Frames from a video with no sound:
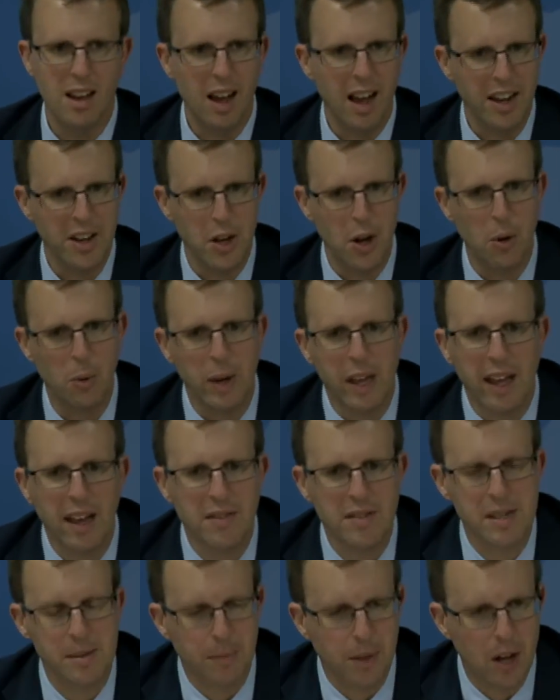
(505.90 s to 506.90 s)
I know we have
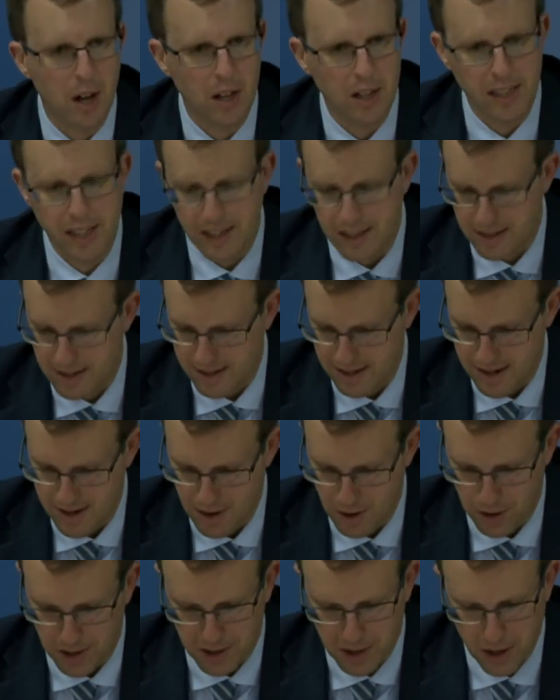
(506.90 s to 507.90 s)
some colleagues uh,
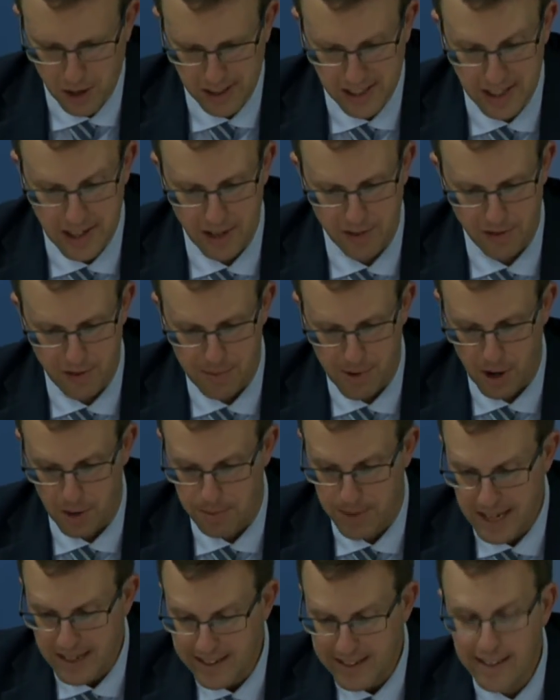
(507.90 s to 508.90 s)
or a colleague here from
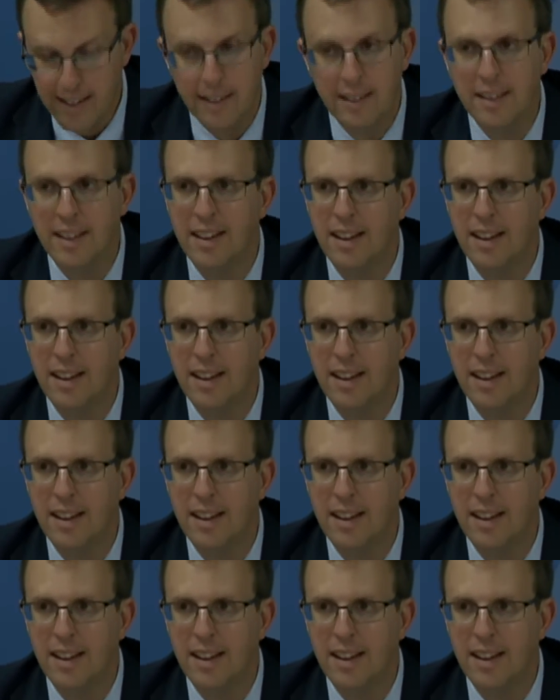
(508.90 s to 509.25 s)
Armenia.